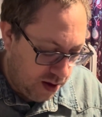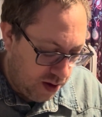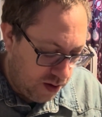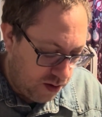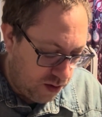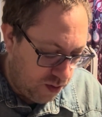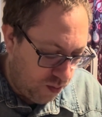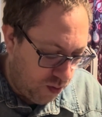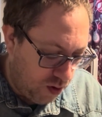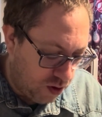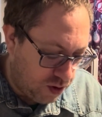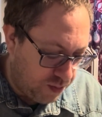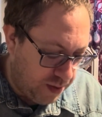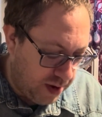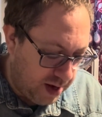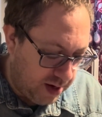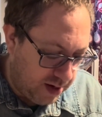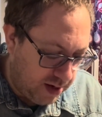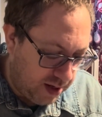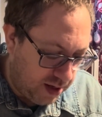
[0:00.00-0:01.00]
The watch
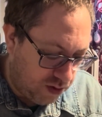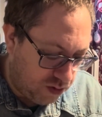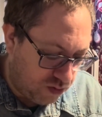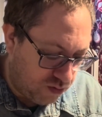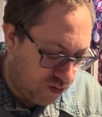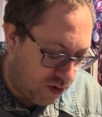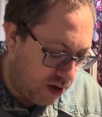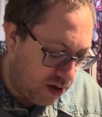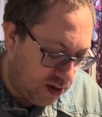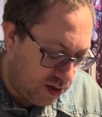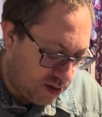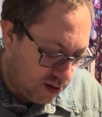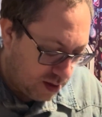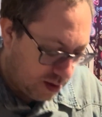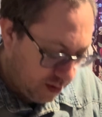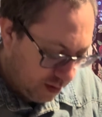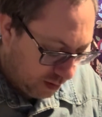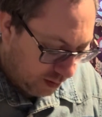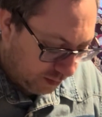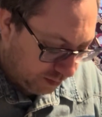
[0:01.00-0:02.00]
band is great,
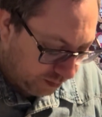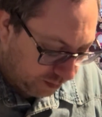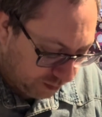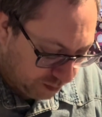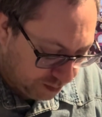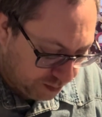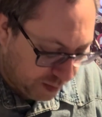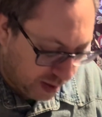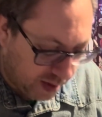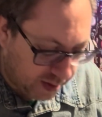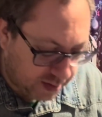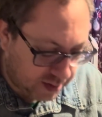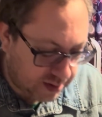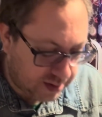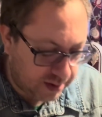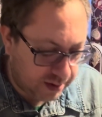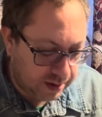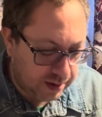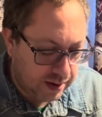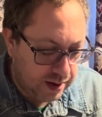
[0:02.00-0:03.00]
but
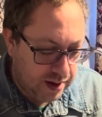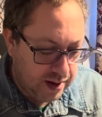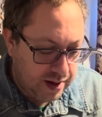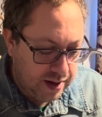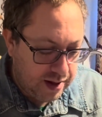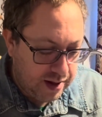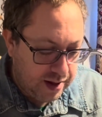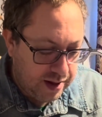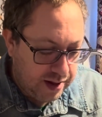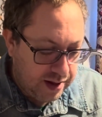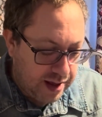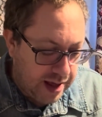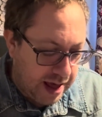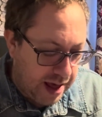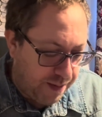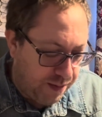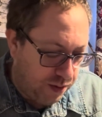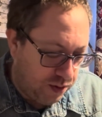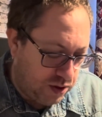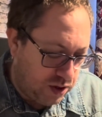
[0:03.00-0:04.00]

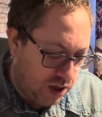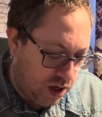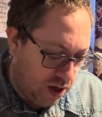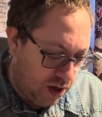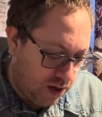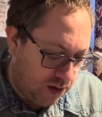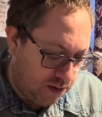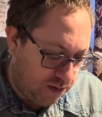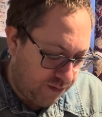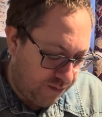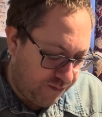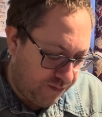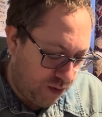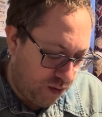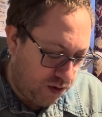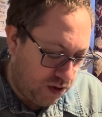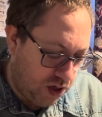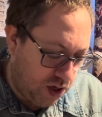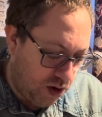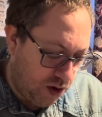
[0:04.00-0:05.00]
Apple charge
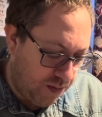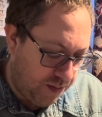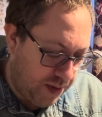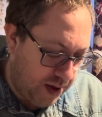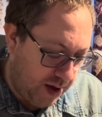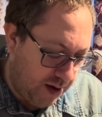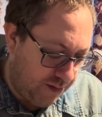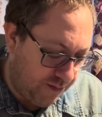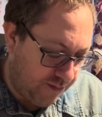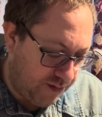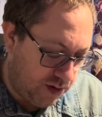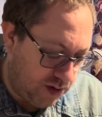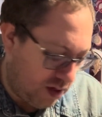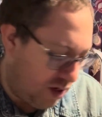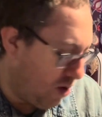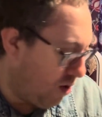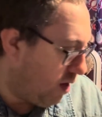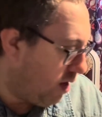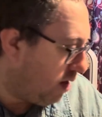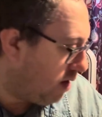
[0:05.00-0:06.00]
£49 for the
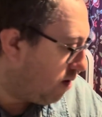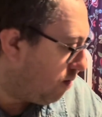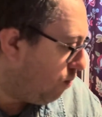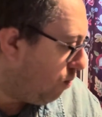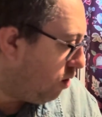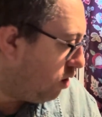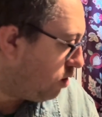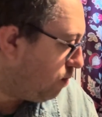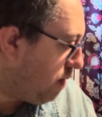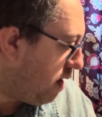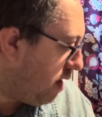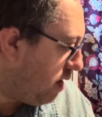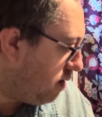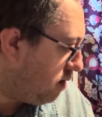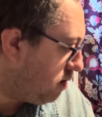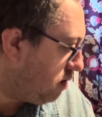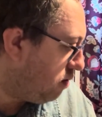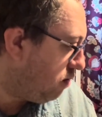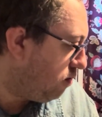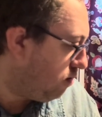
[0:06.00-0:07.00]
Nike watch
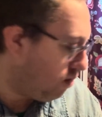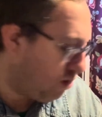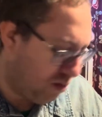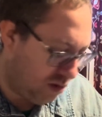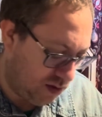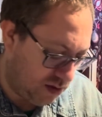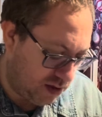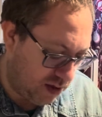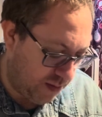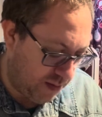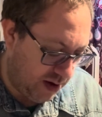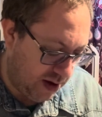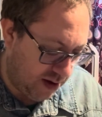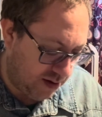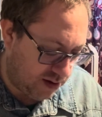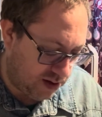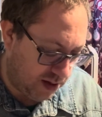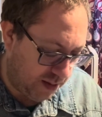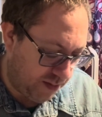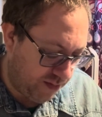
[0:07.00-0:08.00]
bands, or some of them
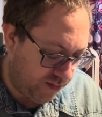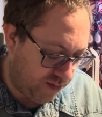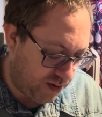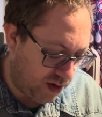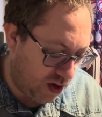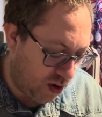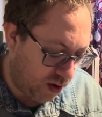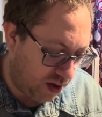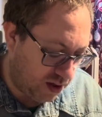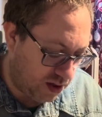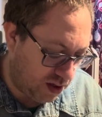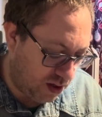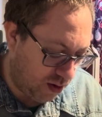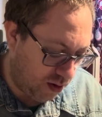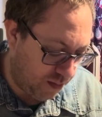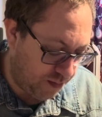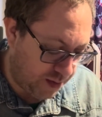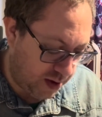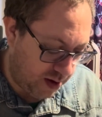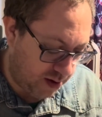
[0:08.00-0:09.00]
are £99.